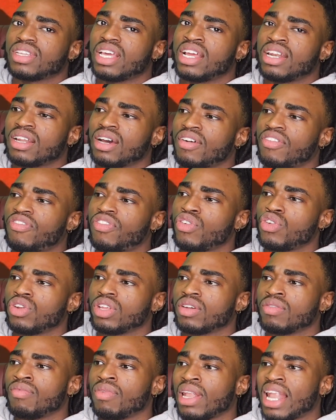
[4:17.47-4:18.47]
enough for you
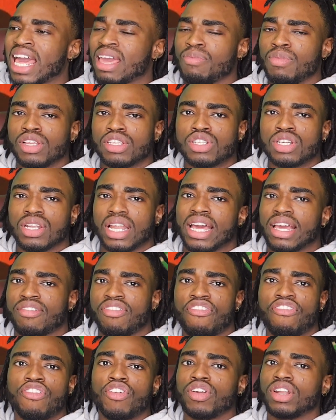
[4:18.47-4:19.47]
to like me, to like
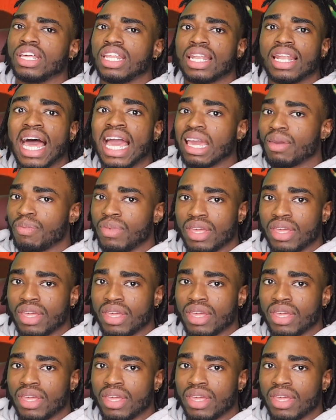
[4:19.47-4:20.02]
fully like